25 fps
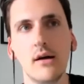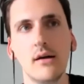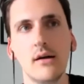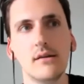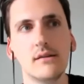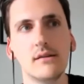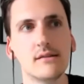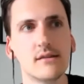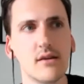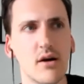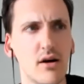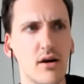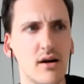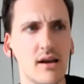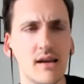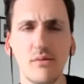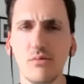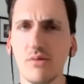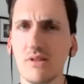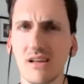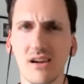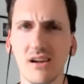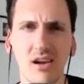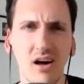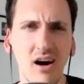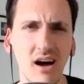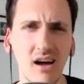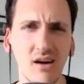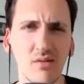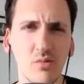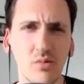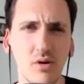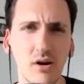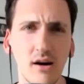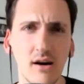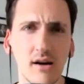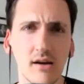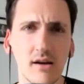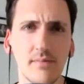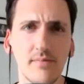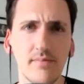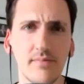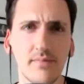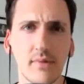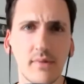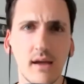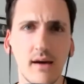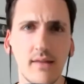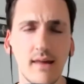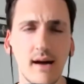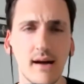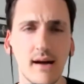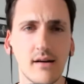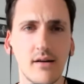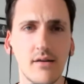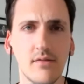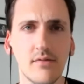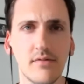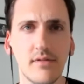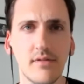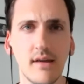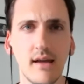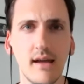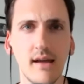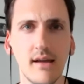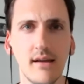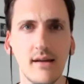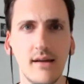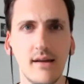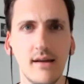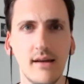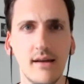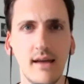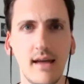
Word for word: Certainly with client work and that kind of thing.